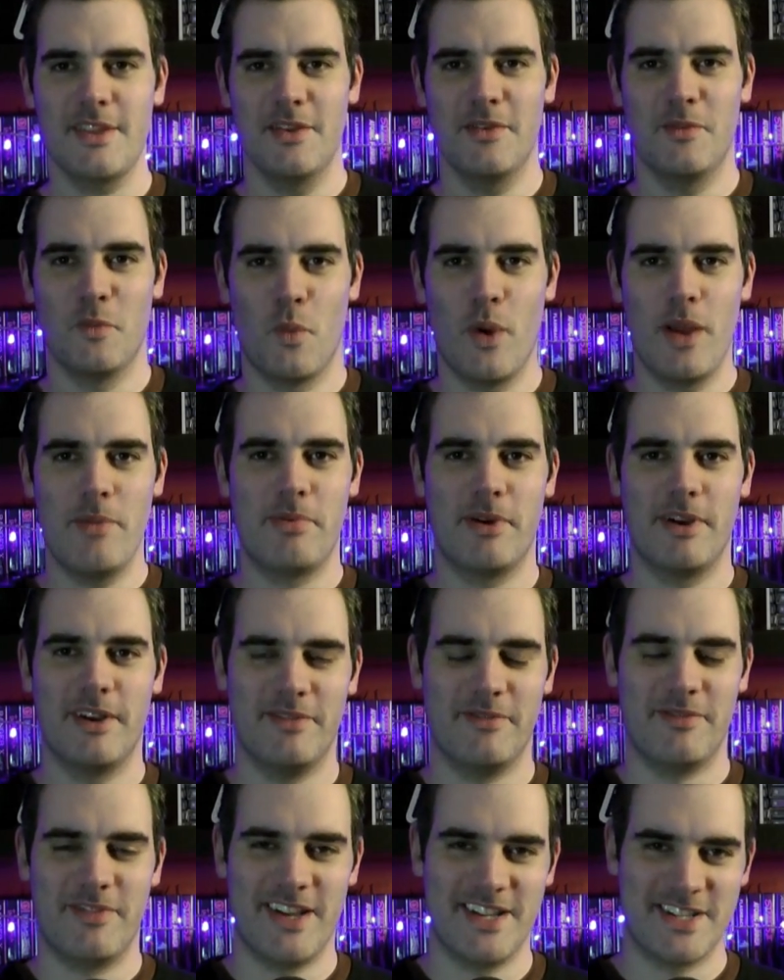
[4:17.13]
Webber
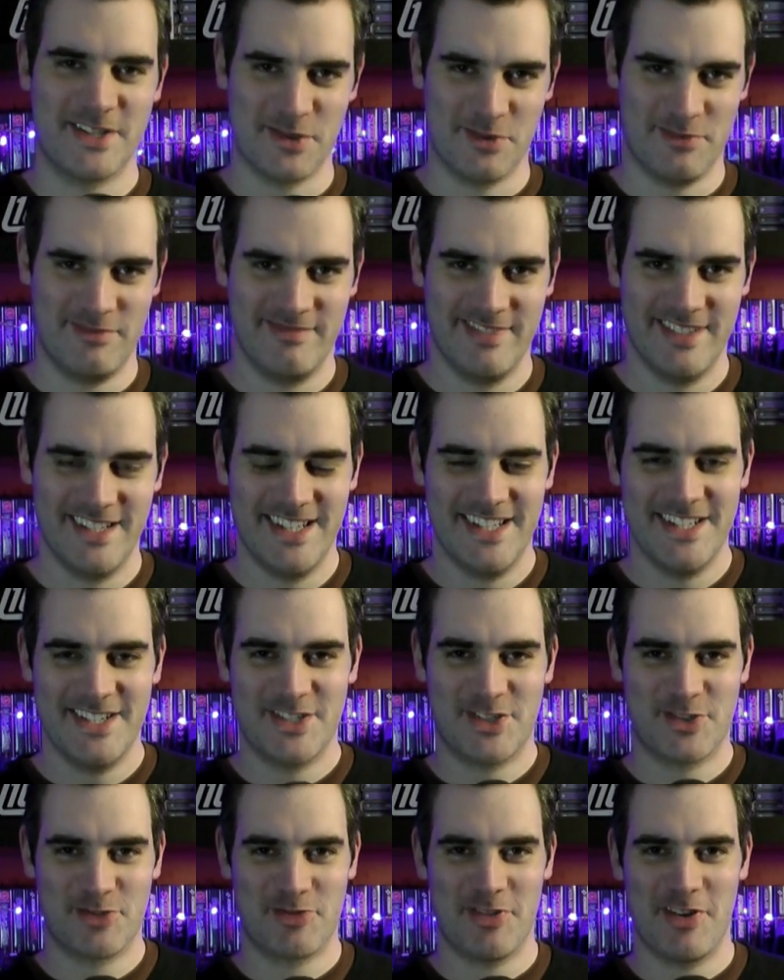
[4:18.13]
and Vettel,
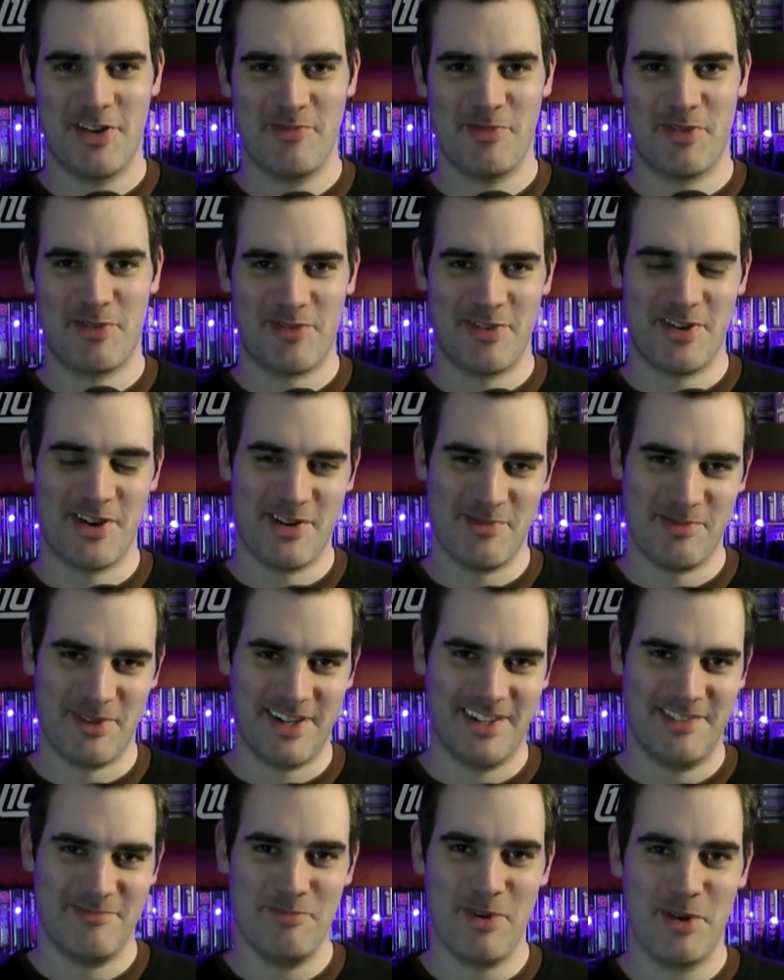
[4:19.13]

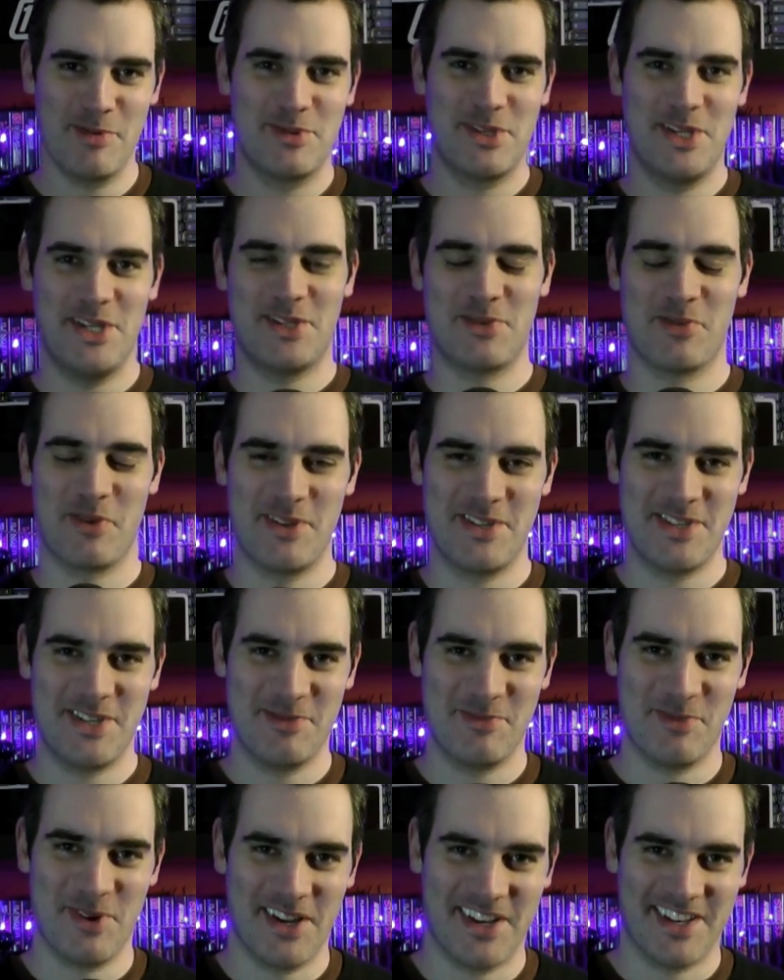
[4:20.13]
drama,
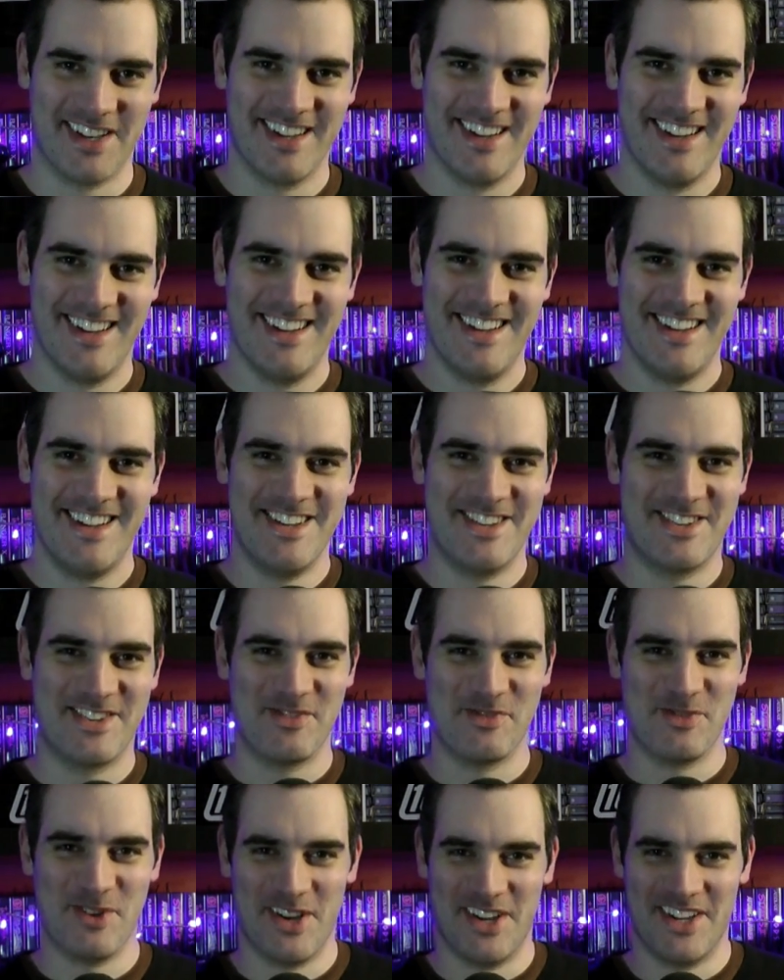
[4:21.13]
multi-21 is
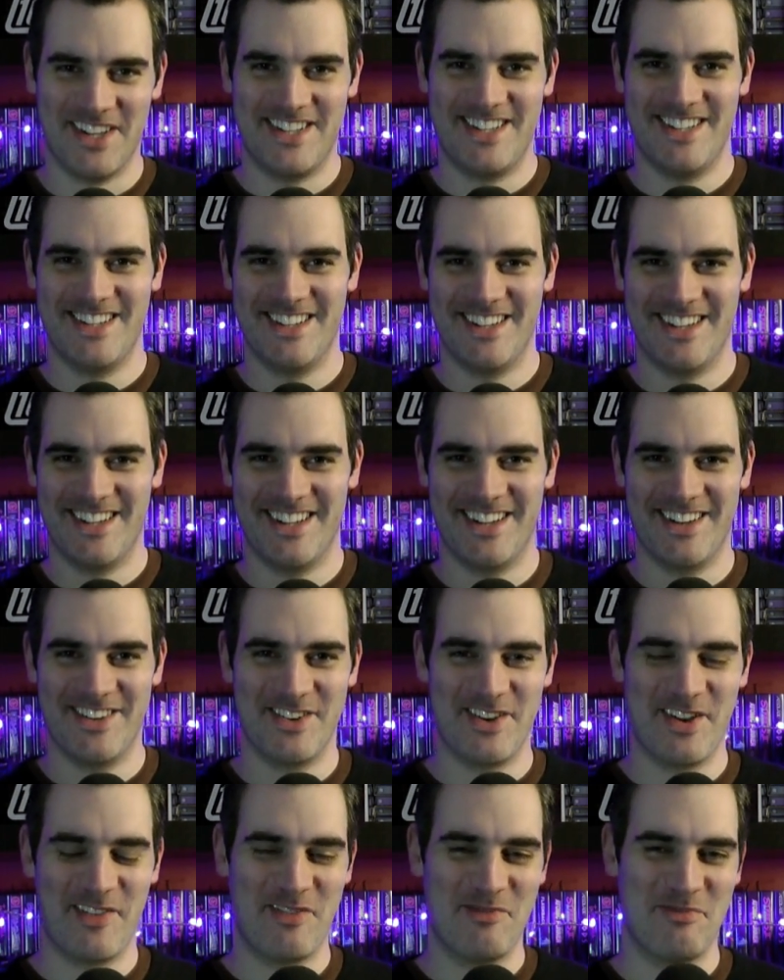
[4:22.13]
the word
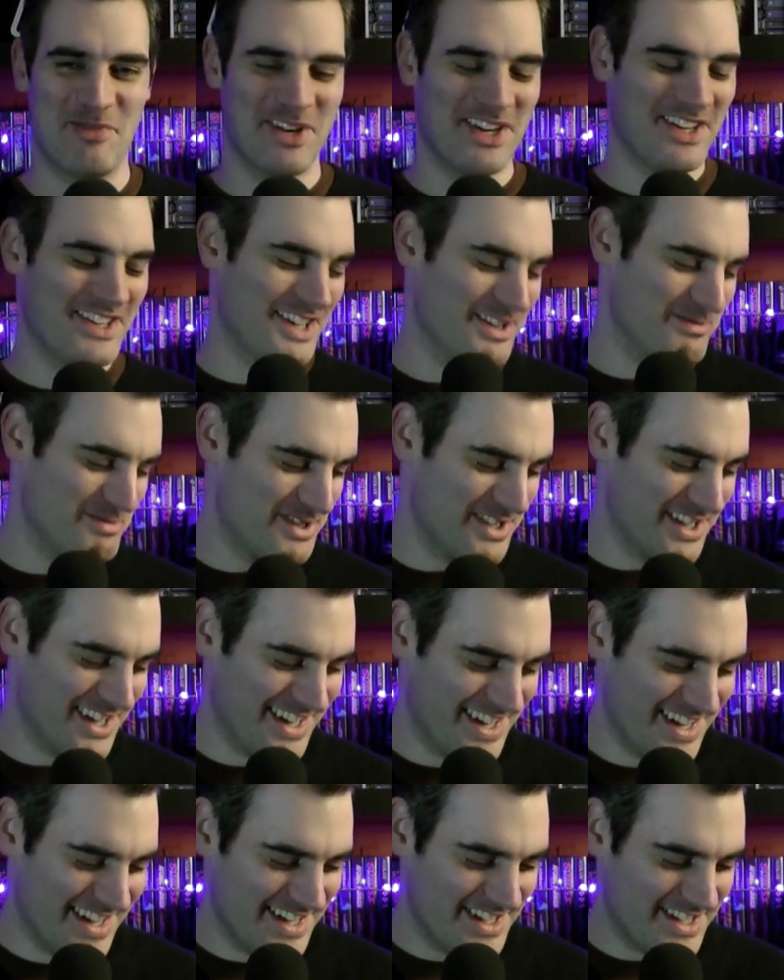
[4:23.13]
on everybody's lips
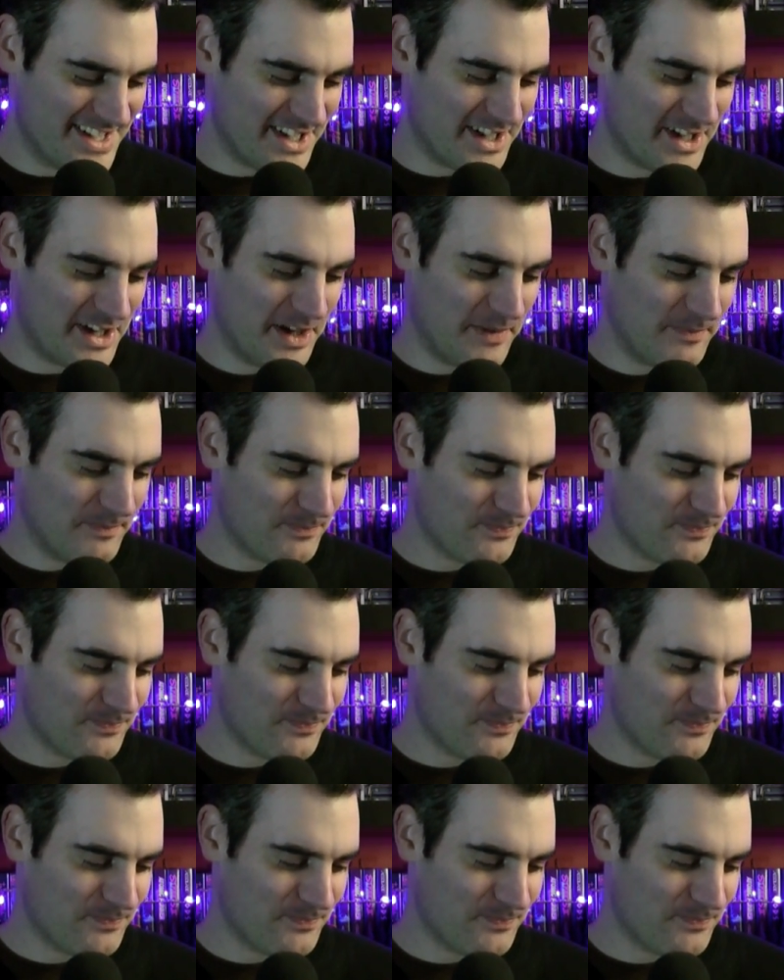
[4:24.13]
tonight.